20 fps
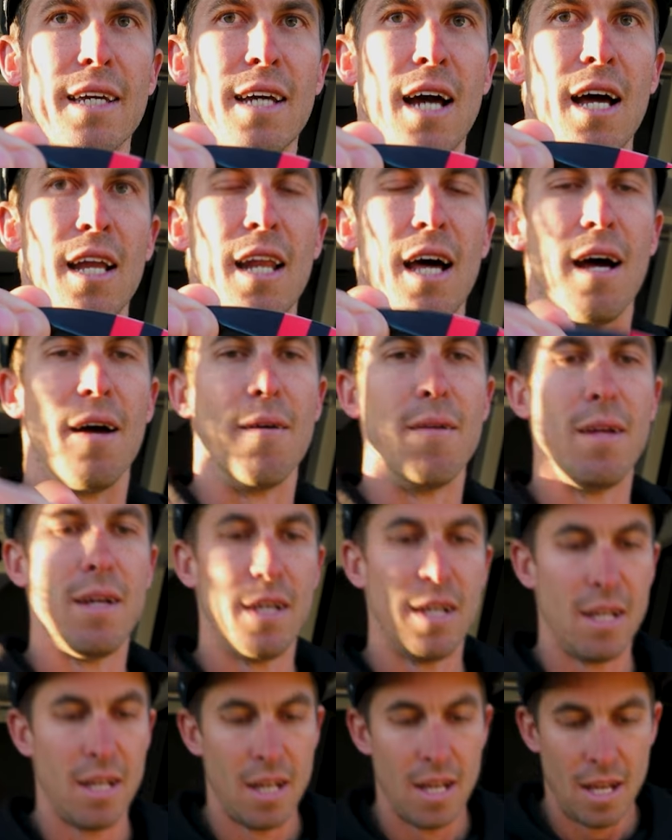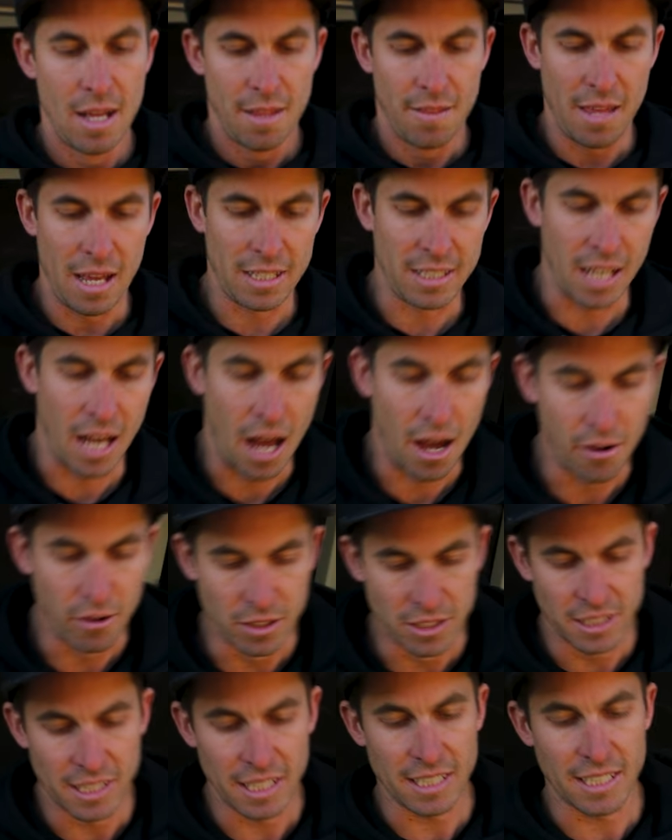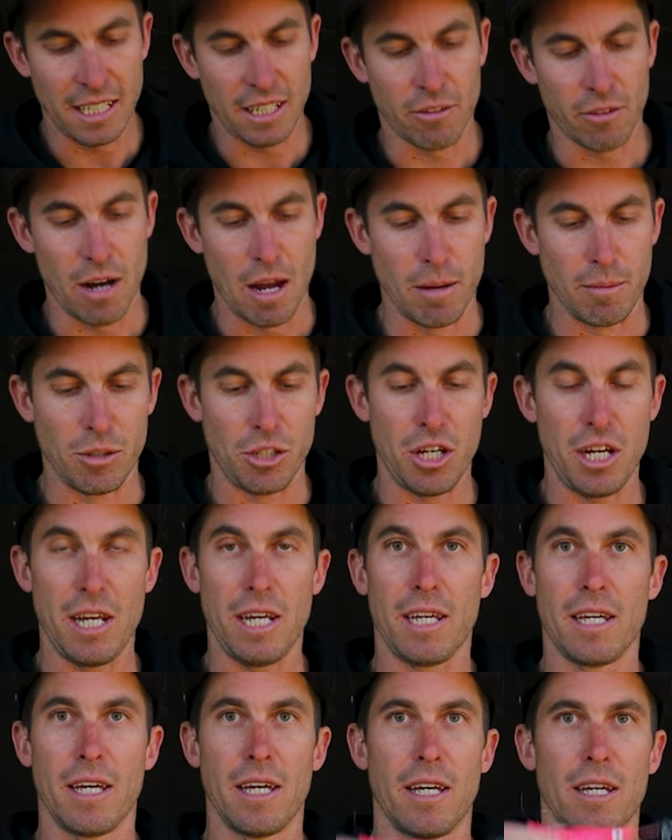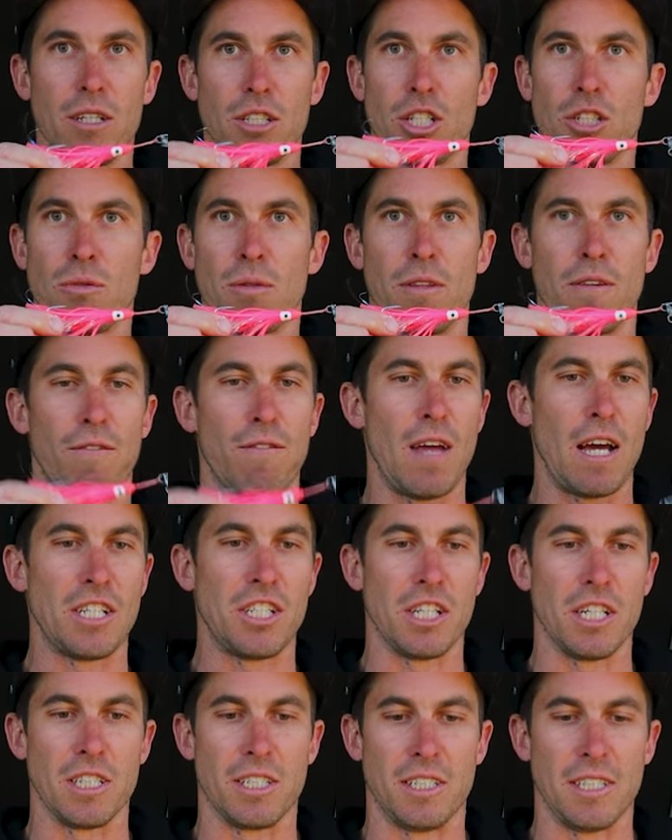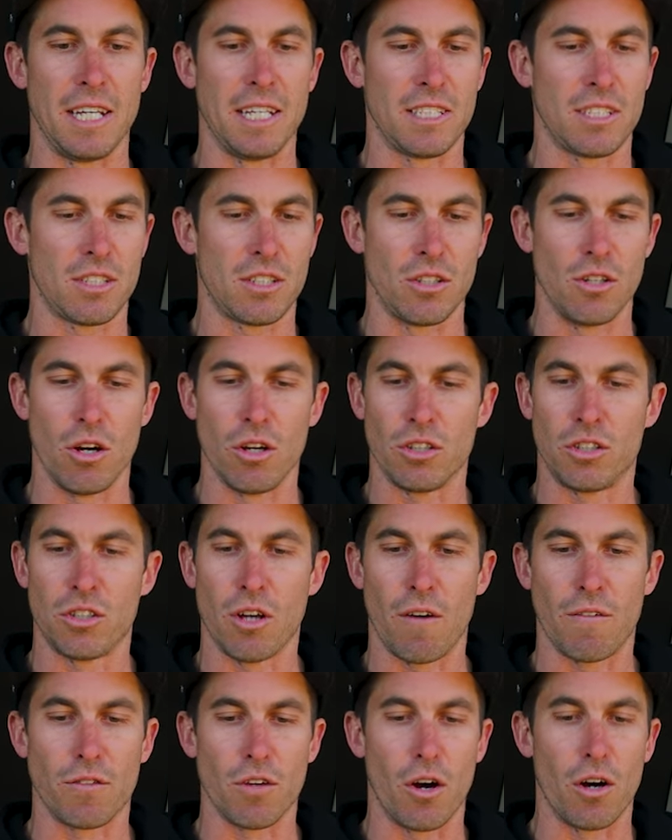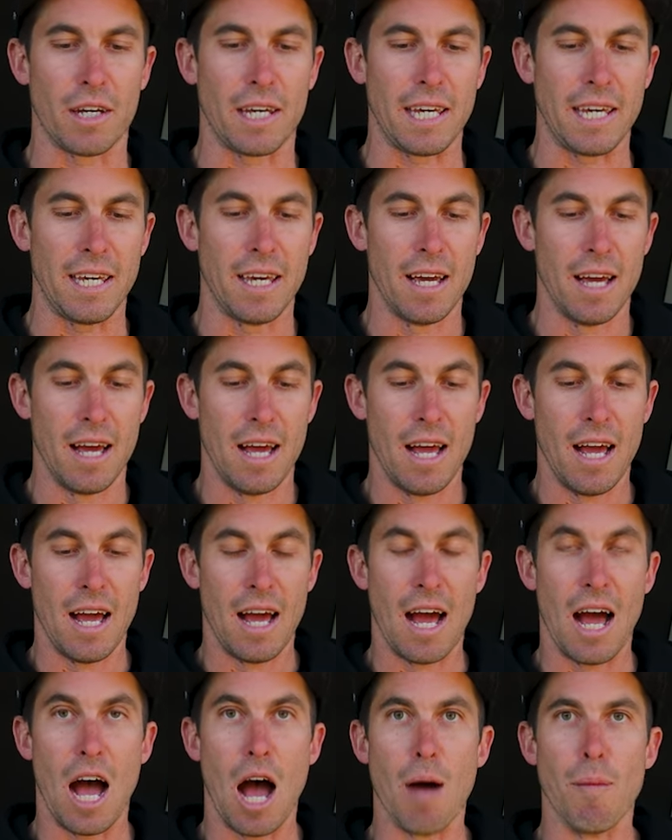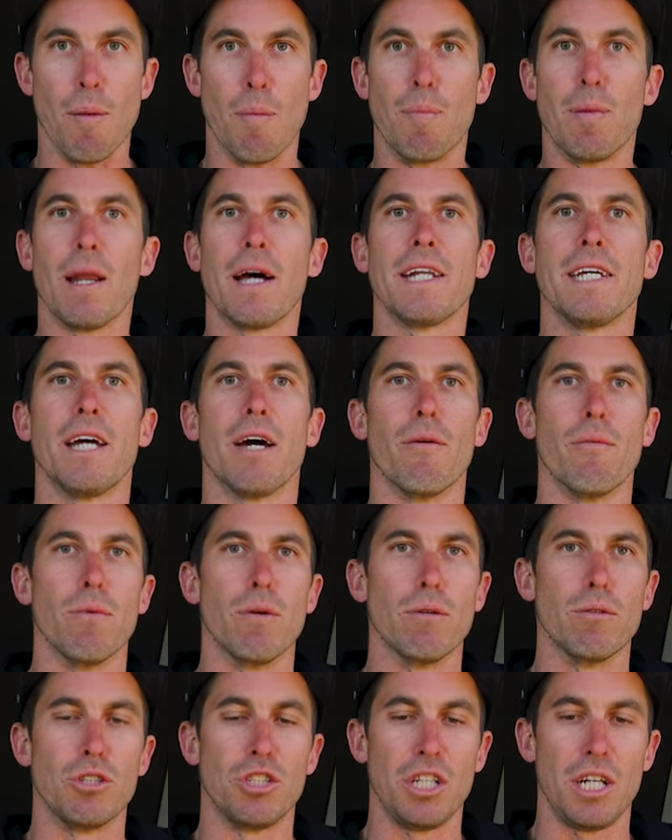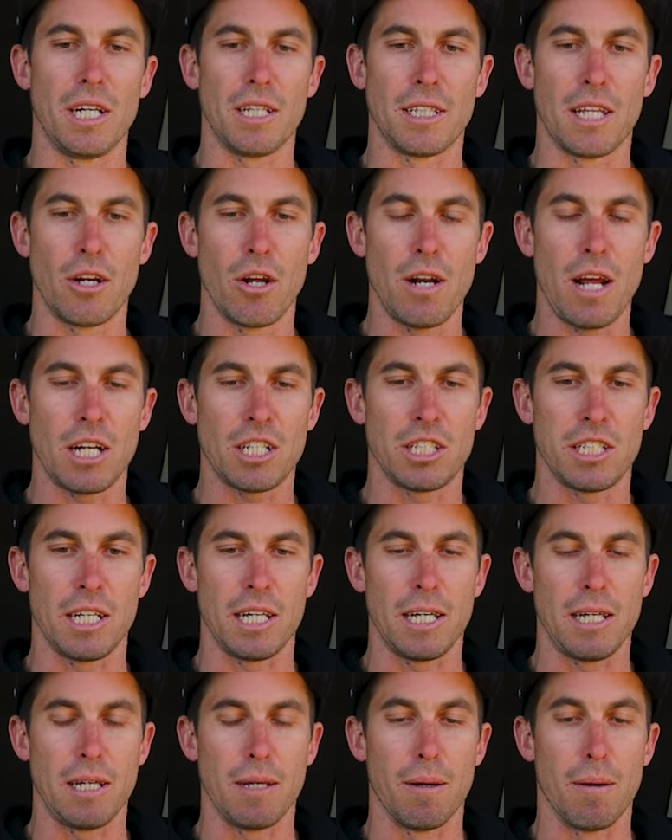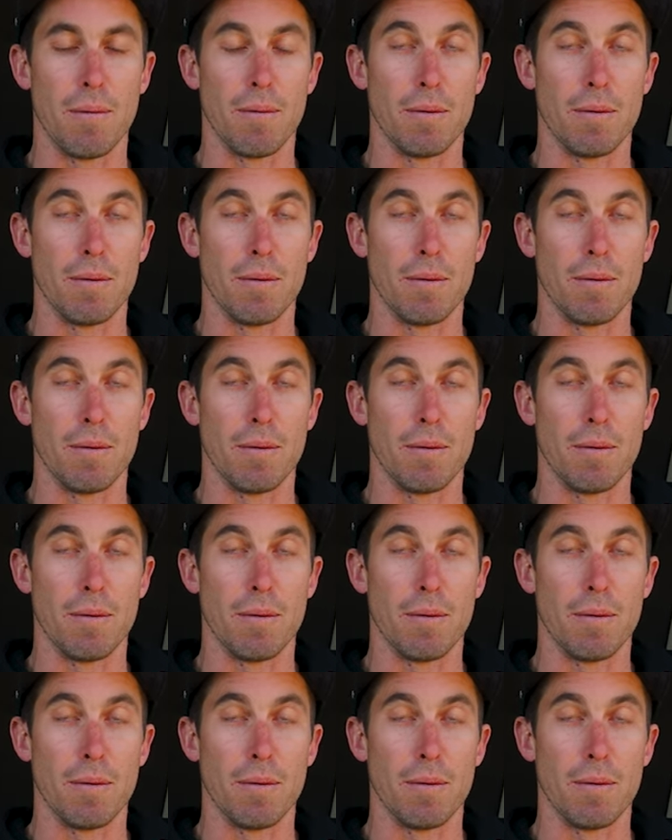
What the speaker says: colour. That's a 160 gram jig, just with a flashy assist, no soft ocky. A bloody unreal jig. They don't actually